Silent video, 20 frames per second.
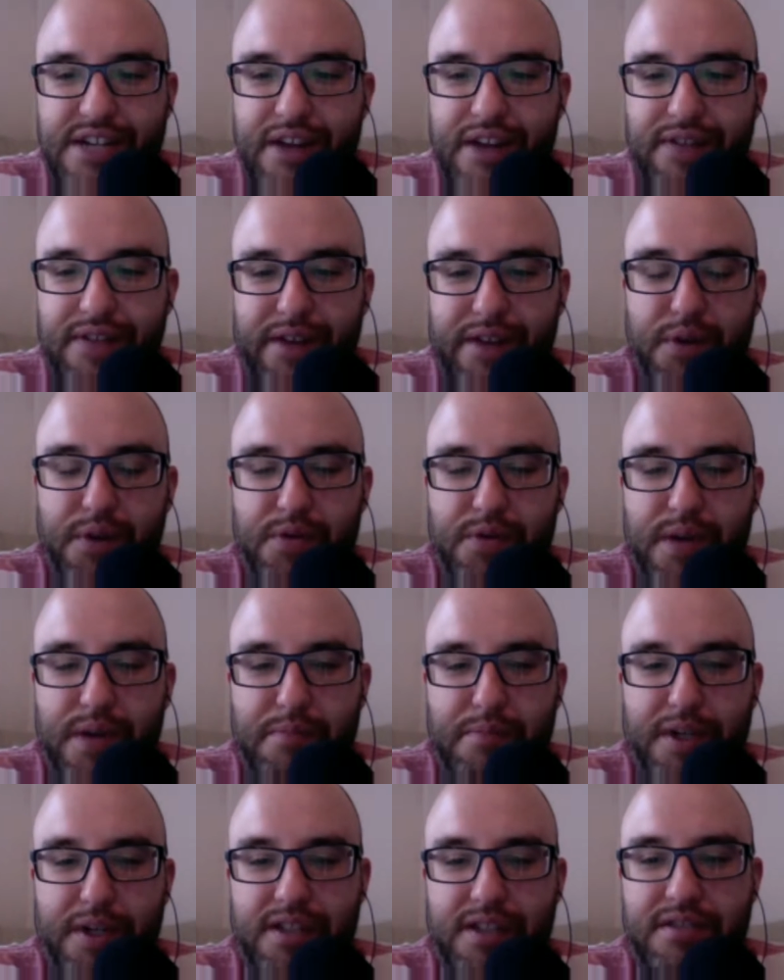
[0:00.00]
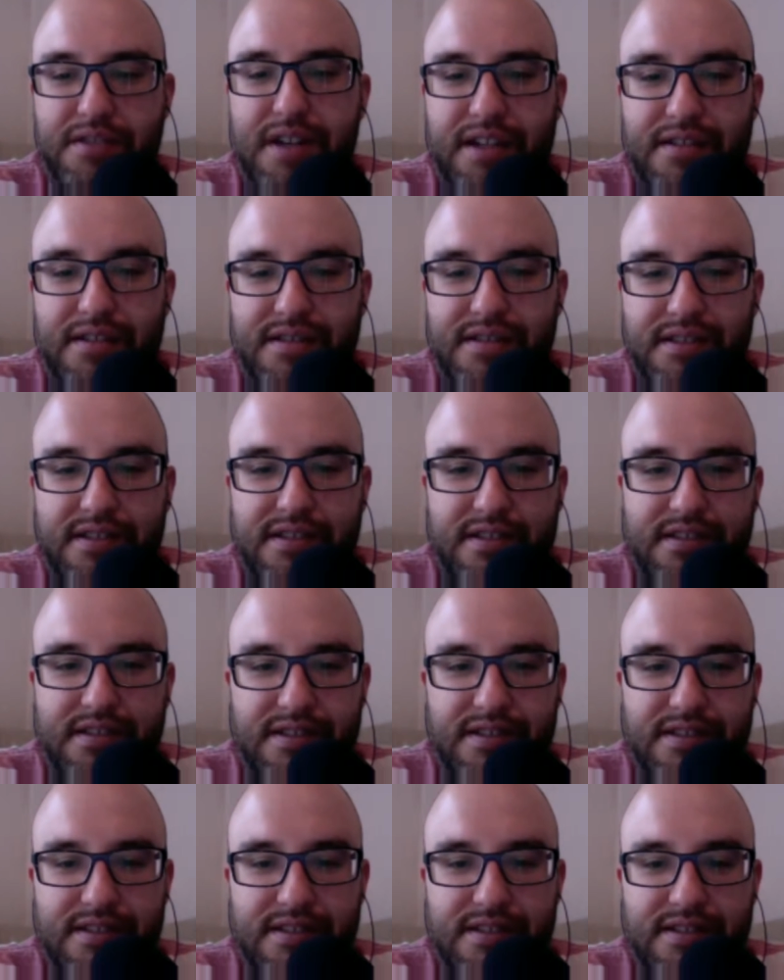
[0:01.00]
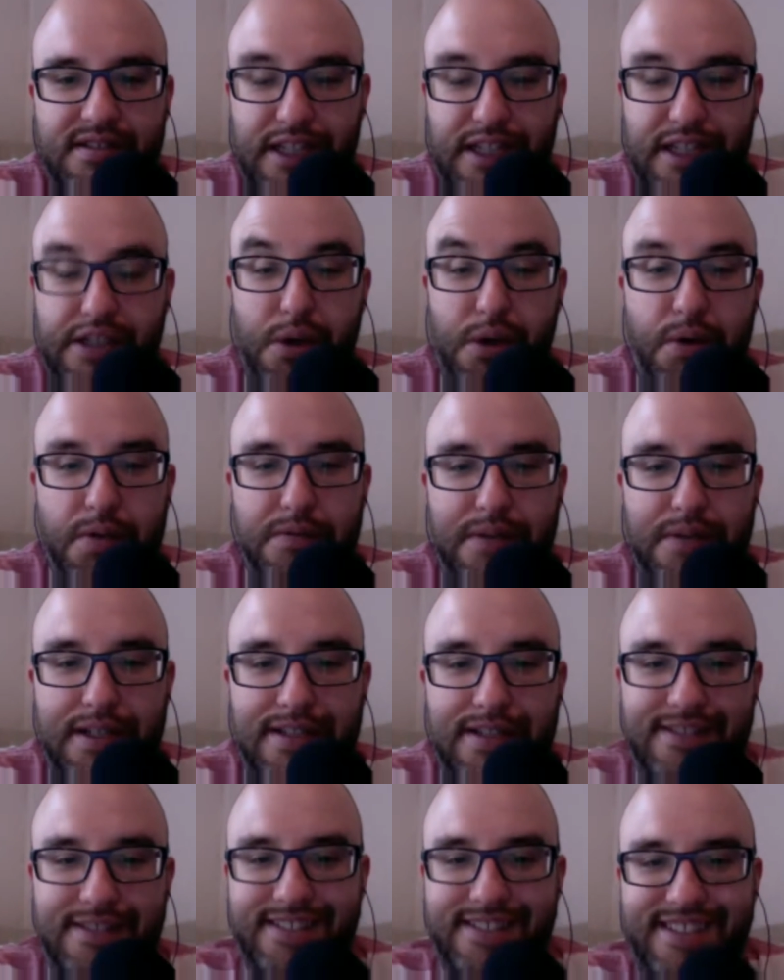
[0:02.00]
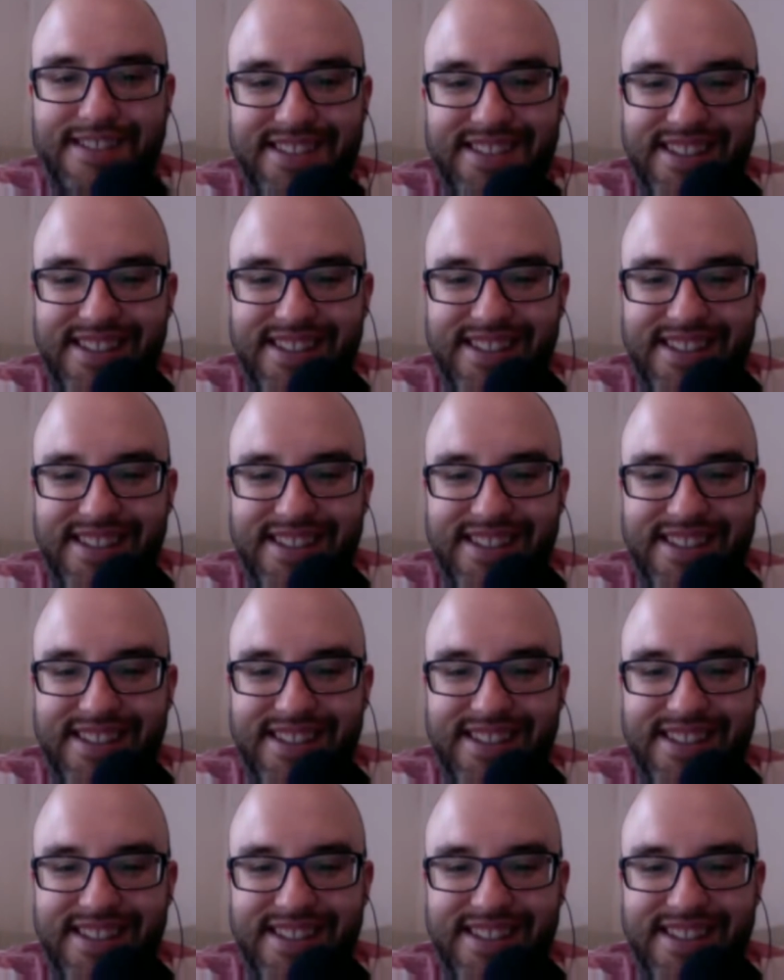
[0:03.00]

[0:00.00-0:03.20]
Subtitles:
drive like Volkswagen Bugs around, like the old ones.